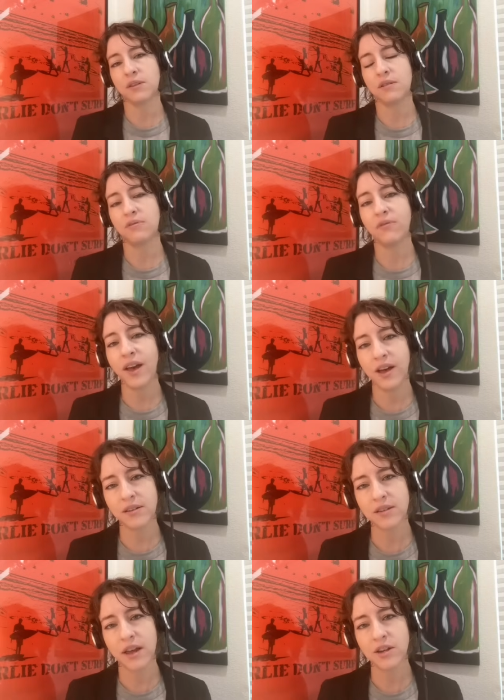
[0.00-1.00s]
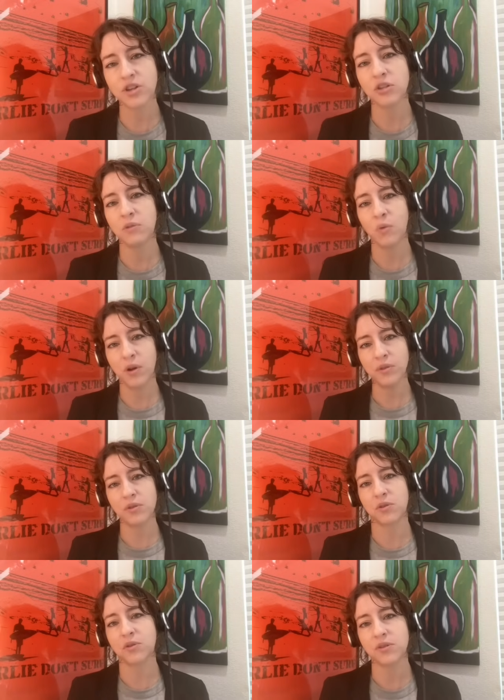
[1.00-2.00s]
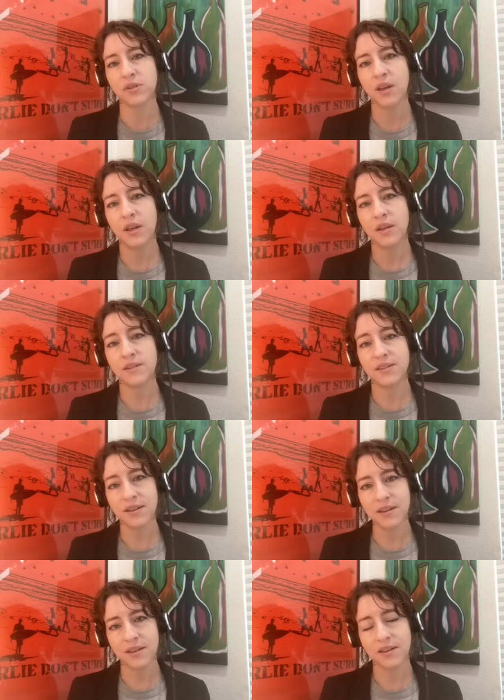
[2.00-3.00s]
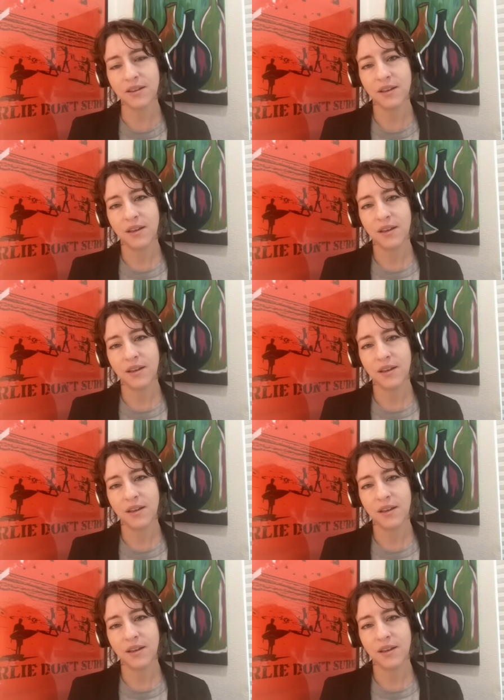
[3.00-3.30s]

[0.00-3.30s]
And in fact, Ashley Walters did